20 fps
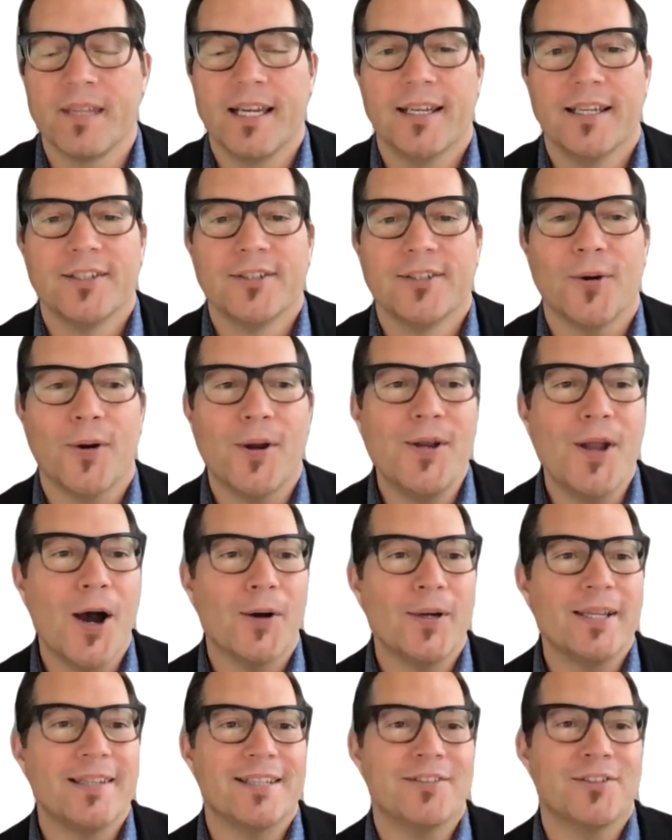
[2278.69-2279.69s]
So I
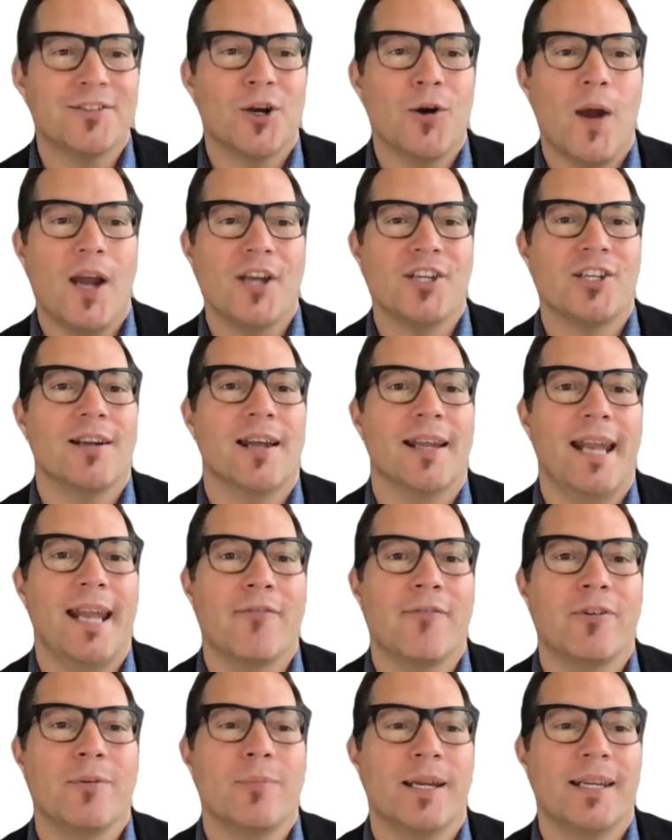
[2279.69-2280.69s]
know it's a question on
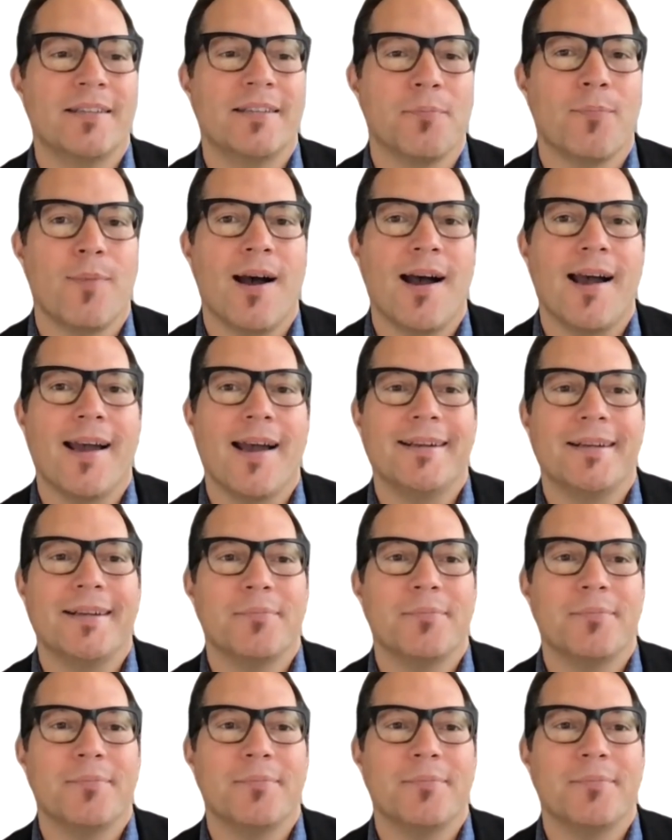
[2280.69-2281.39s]
everybody's mind,